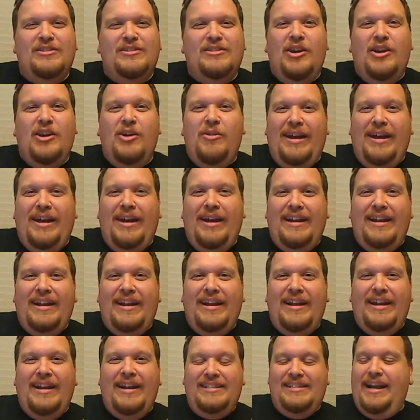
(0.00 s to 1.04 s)
And so I
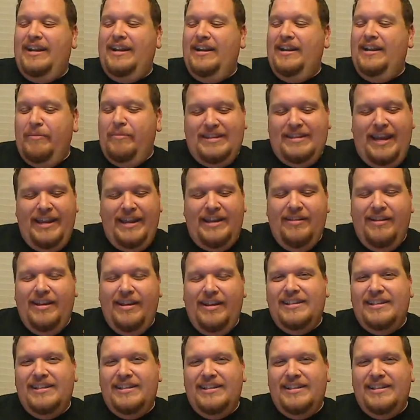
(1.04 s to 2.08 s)
decided I'm going to
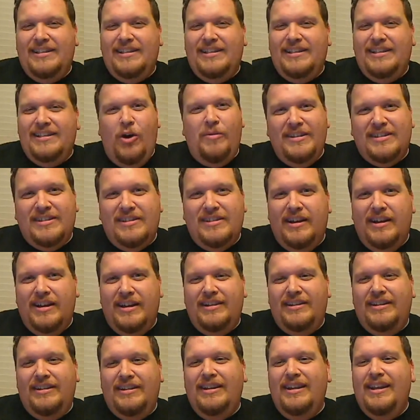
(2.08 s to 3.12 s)
take a lesson that I've
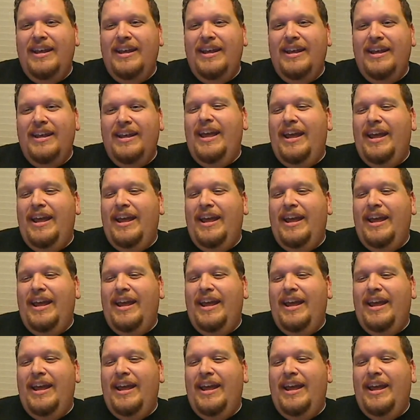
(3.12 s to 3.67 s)
always done